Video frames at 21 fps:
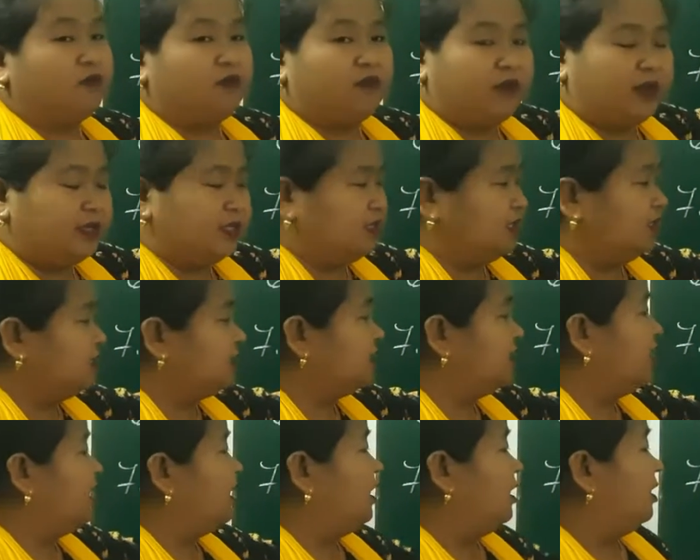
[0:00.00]

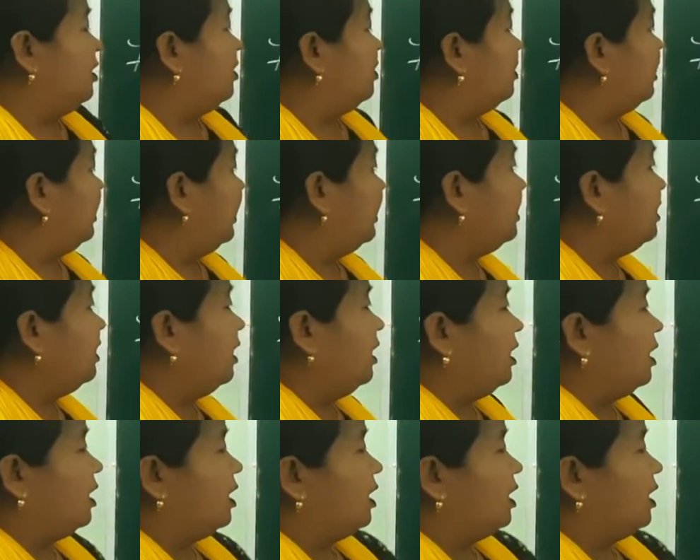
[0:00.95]
phrases. Alright,